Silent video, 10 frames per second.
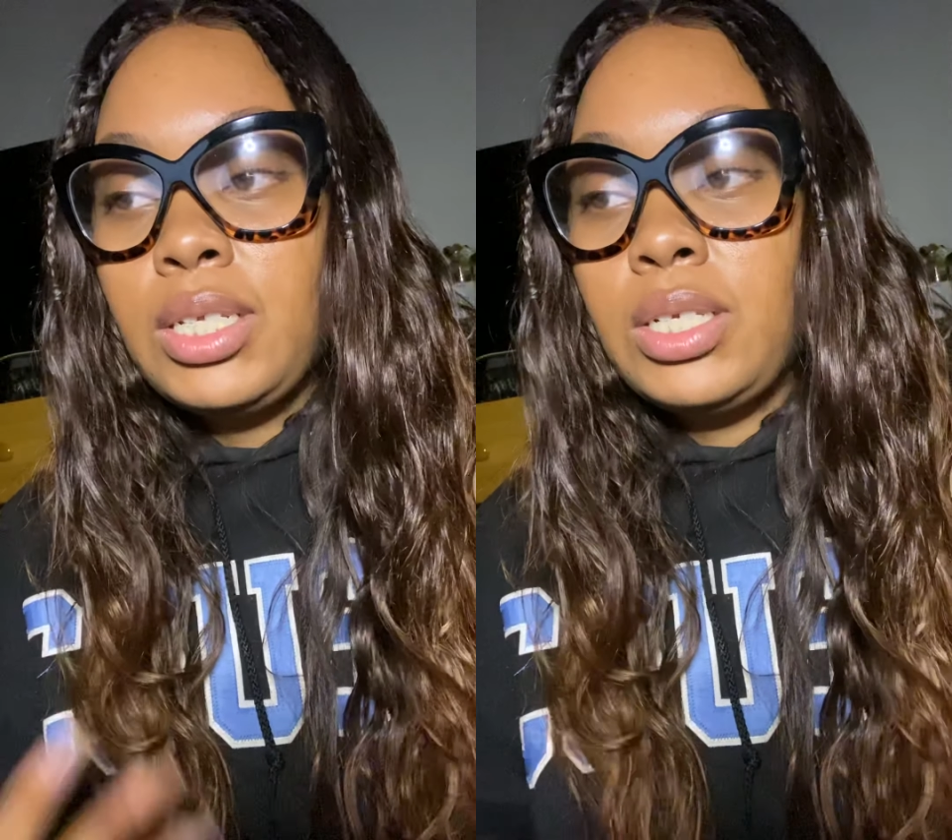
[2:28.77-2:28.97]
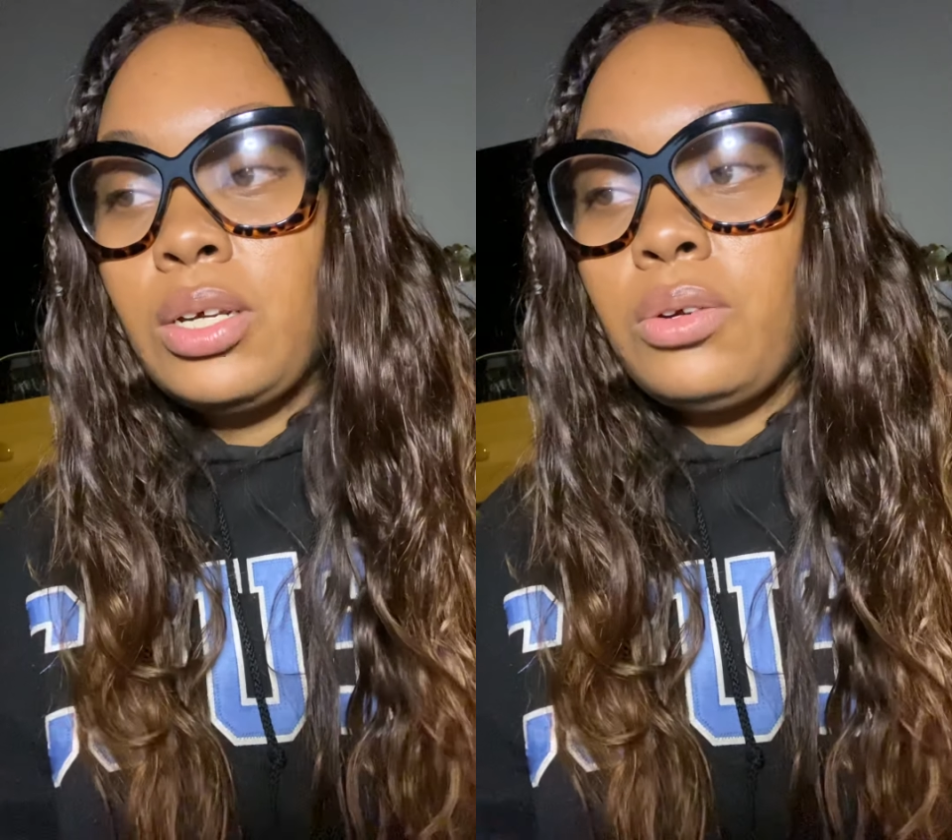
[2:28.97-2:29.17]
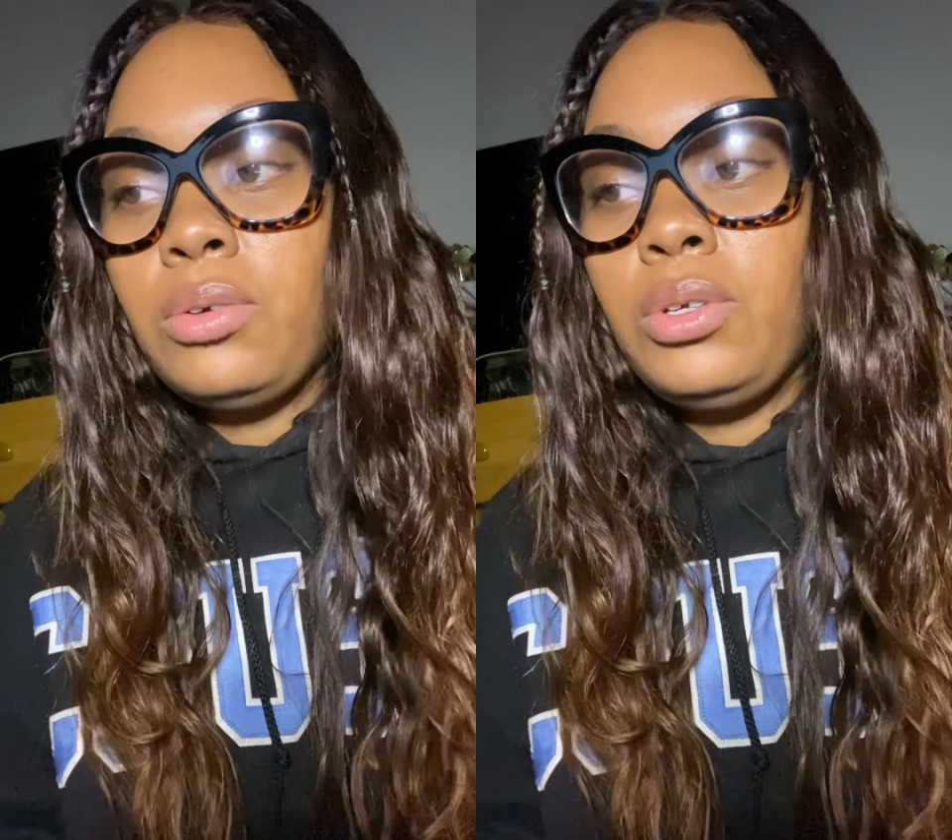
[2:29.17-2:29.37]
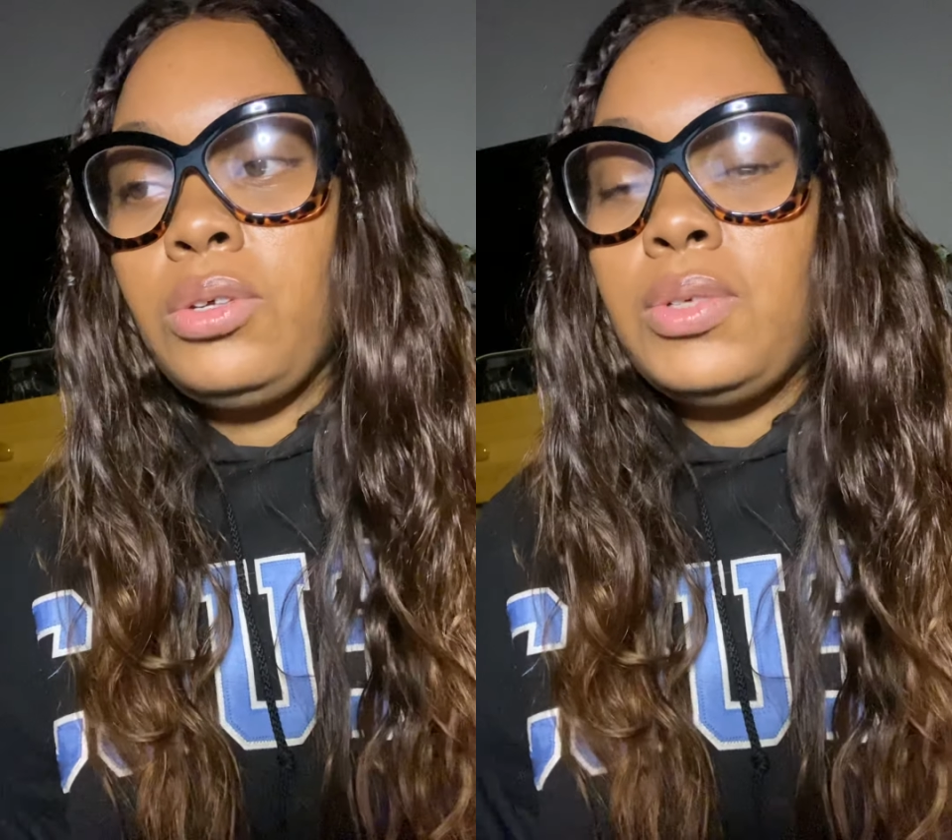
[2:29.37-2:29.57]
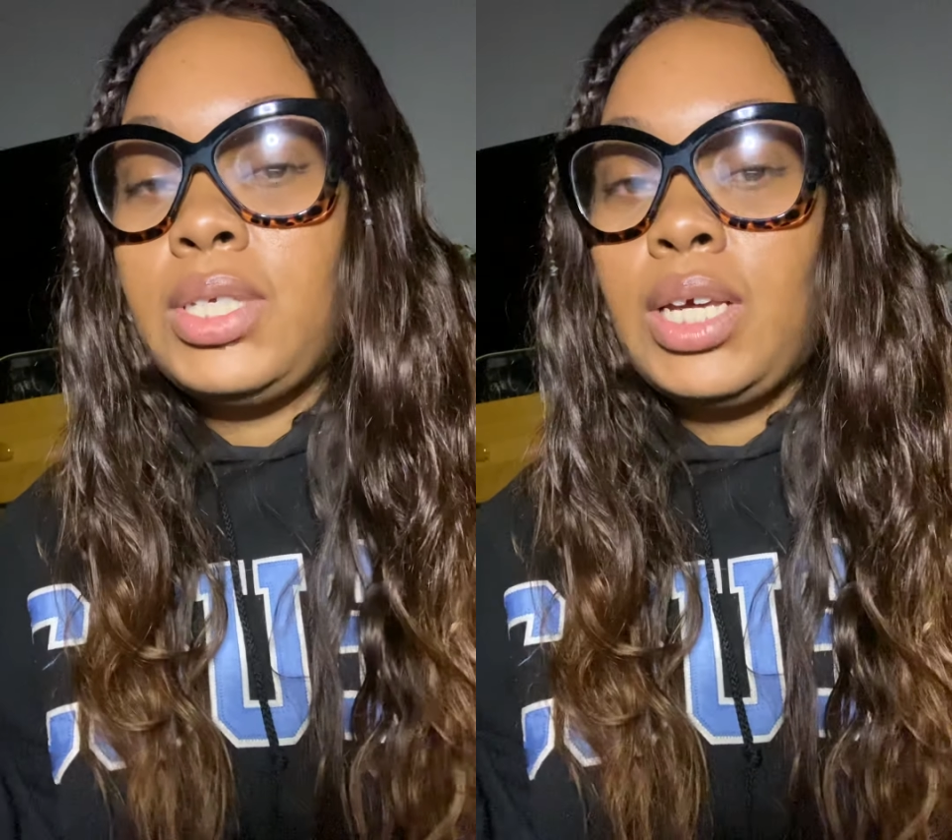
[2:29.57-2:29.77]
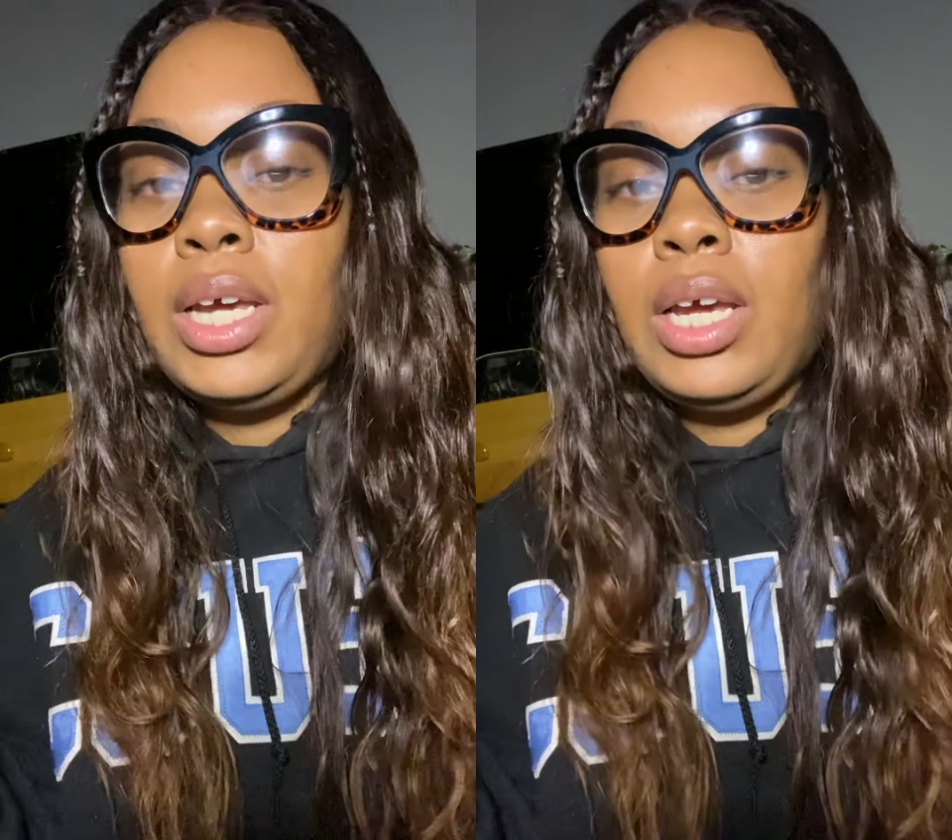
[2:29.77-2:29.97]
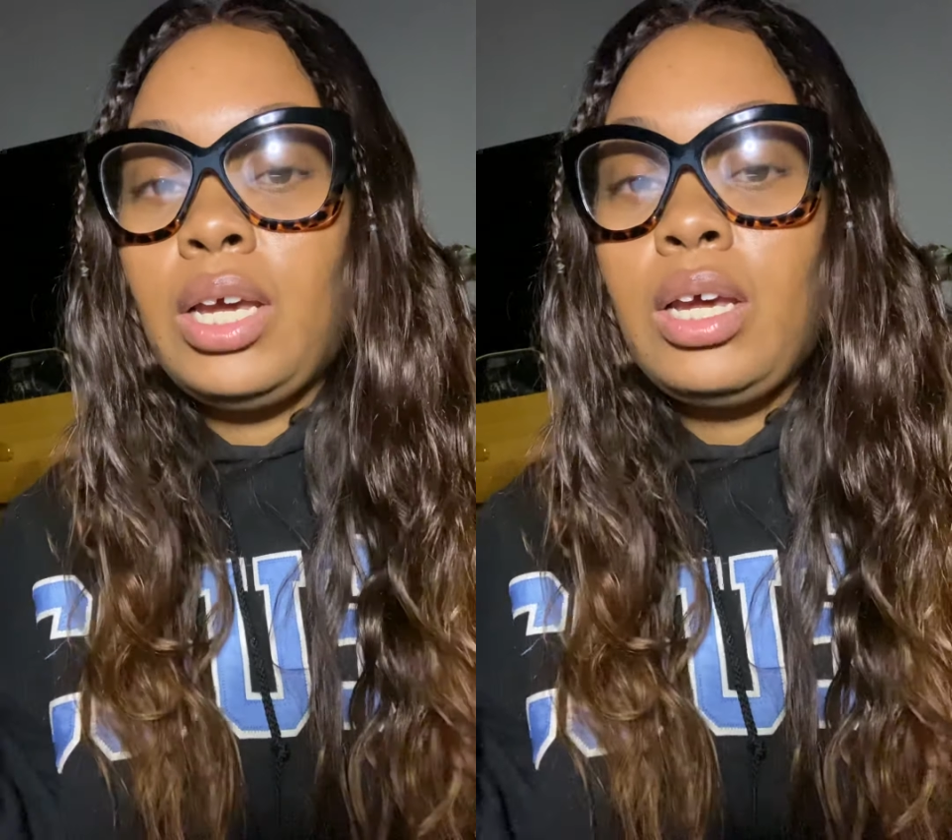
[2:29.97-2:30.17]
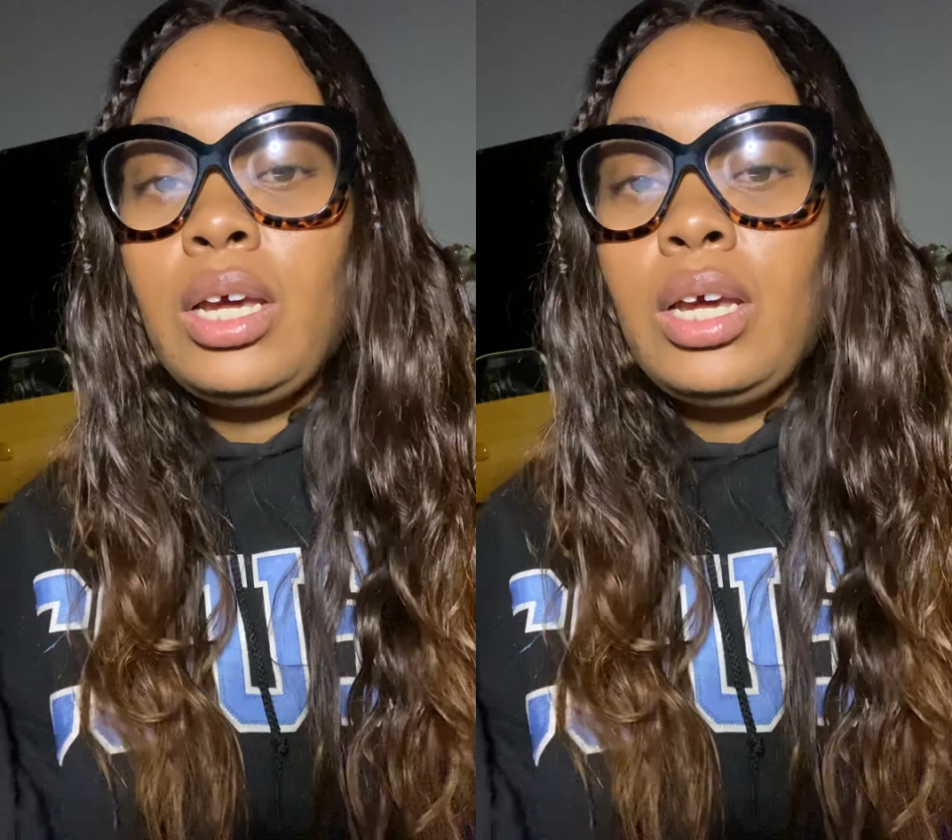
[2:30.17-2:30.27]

So you say,